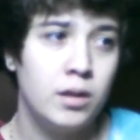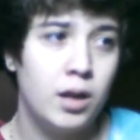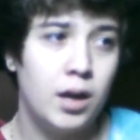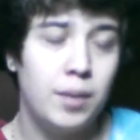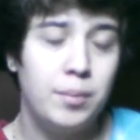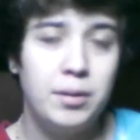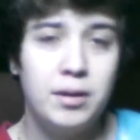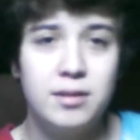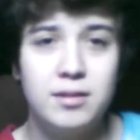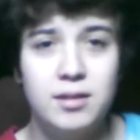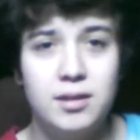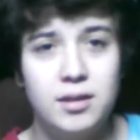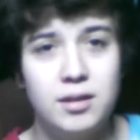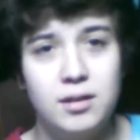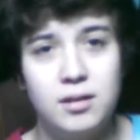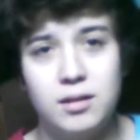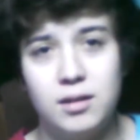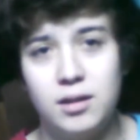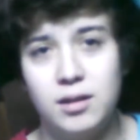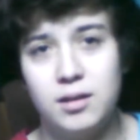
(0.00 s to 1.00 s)
I'm
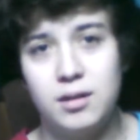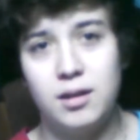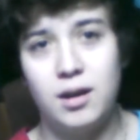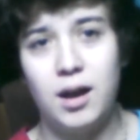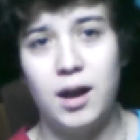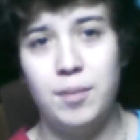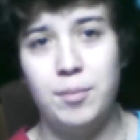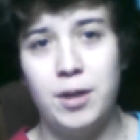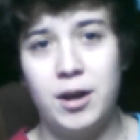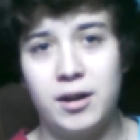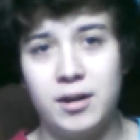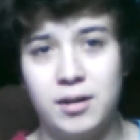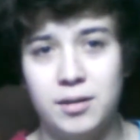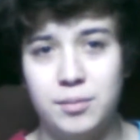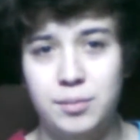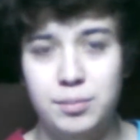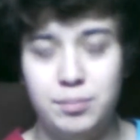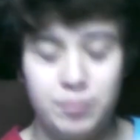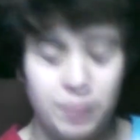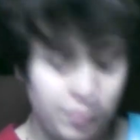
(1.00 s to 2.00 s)
guessing like I'm not
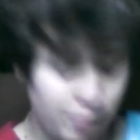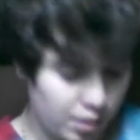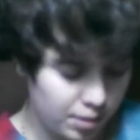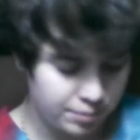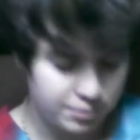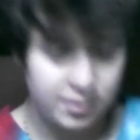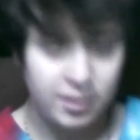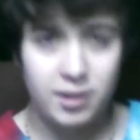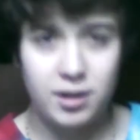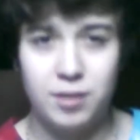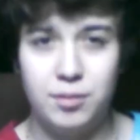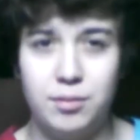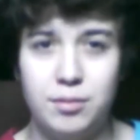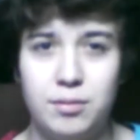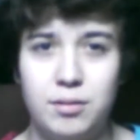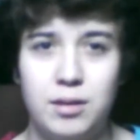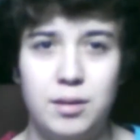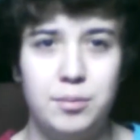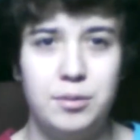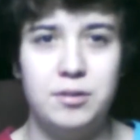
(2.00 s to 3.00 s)
gonna my mom's not gonna
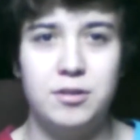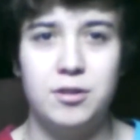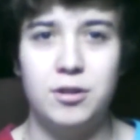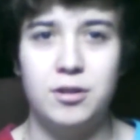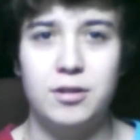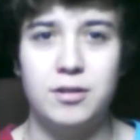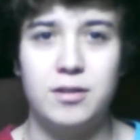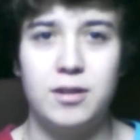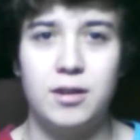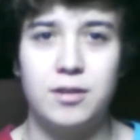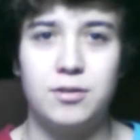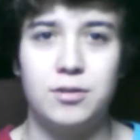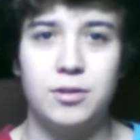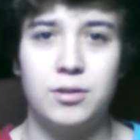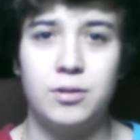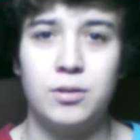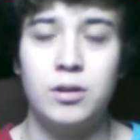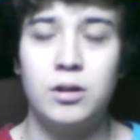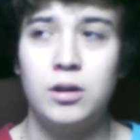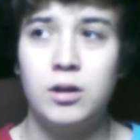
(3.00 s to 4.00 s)
let me start testosterone.